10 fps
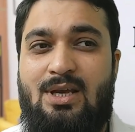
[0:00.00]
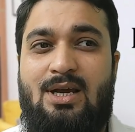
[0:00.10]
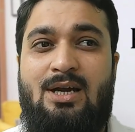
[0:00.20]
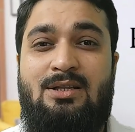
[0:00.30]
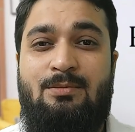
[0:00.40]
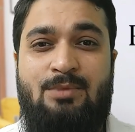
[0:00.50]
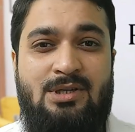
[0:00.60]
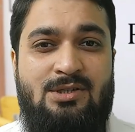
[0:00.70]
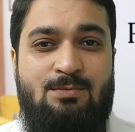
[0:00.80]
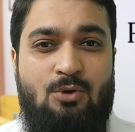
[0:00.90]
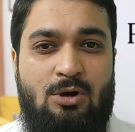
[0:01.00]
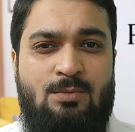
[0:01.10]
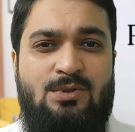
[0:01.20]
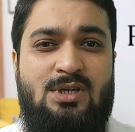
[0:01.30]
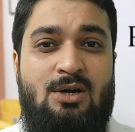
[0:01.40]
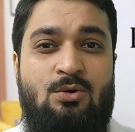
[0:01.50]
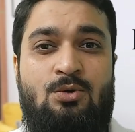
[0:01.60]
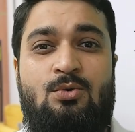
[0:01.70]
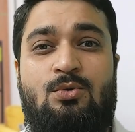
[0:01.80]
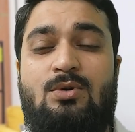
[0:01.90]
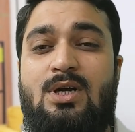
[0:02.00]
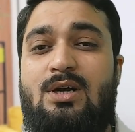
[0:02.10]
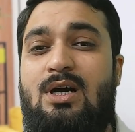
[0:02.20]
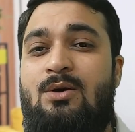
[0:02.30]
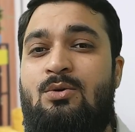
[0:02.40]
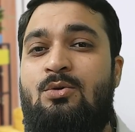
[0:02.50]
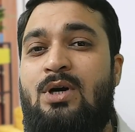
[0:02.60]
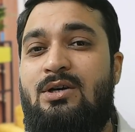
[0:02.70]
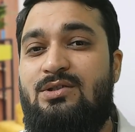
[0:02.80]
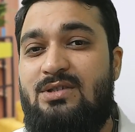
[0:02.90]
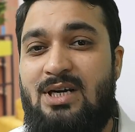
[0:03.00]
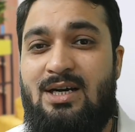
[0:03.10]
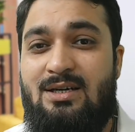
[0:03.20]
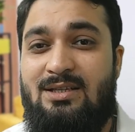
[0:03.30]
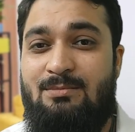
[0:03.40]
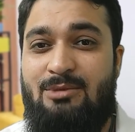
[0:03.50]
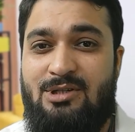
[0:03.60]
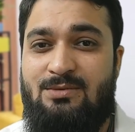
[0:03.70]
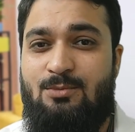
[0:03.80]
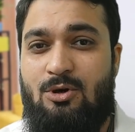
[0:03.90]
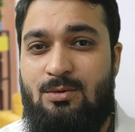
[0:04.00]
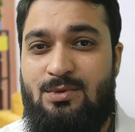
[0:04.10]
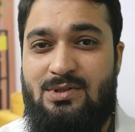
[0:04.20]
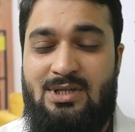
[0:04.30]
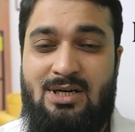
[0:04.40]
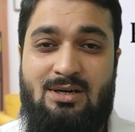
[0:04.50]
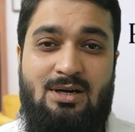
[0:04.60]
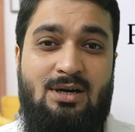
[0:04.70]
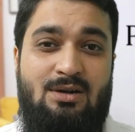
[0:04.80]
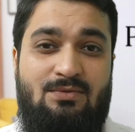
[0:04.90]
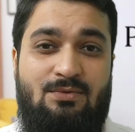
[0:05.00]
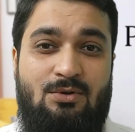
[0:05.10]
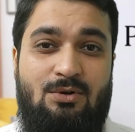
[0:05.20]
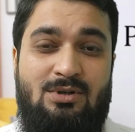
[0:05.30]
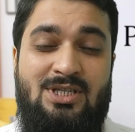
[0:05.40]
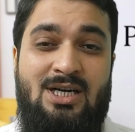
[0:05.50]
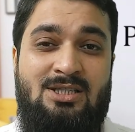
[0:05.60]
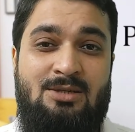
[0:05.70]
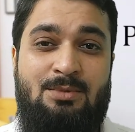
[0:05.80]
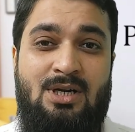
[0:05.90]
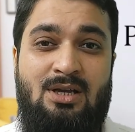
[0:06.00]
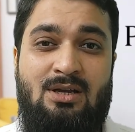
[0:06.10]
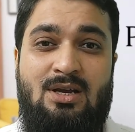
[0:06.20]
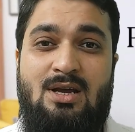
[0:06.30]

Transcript: and the best prompts how to how to understand the best prompts that are for chat gpt